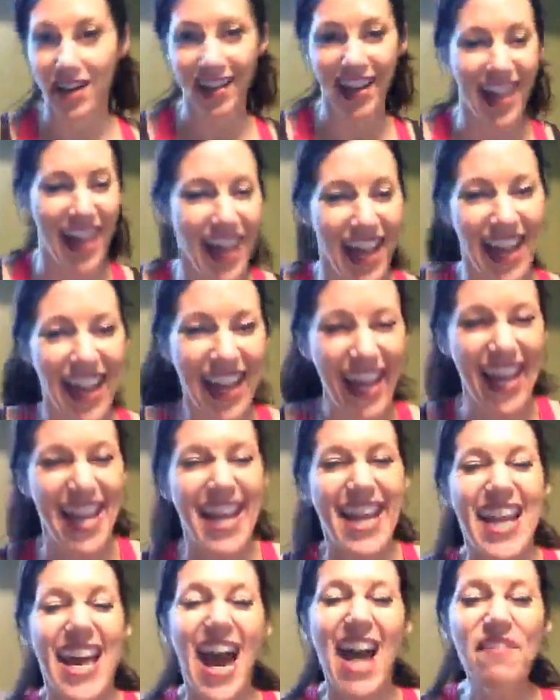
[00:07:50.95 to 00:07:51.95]

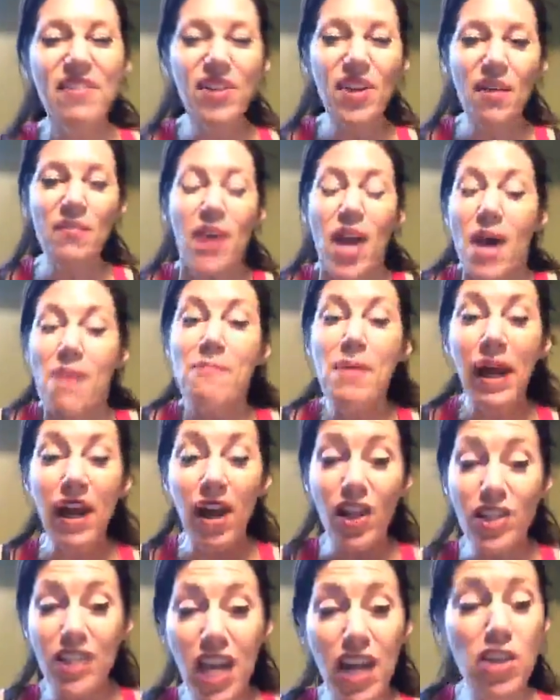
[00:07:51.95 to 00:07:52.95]
Have you ever, but
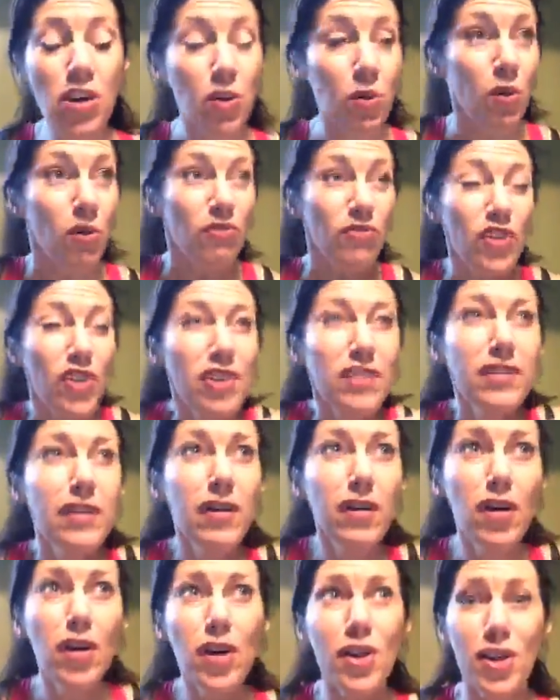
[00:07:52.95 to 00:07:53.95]
I'll tell you, for
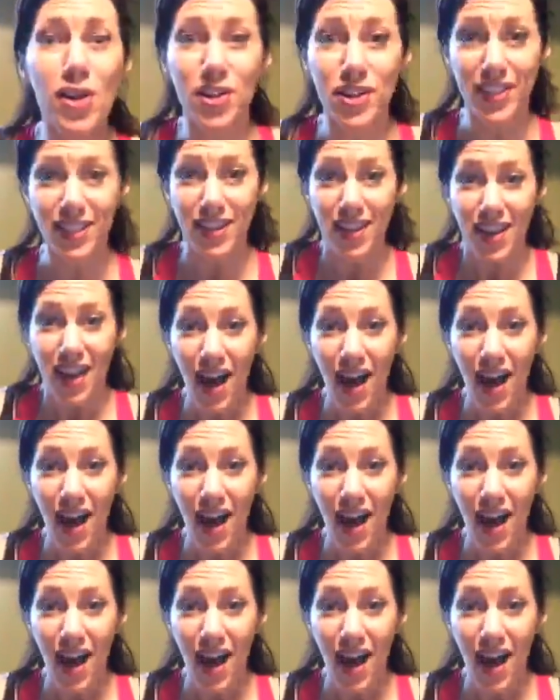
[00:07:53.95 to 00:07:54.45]
years,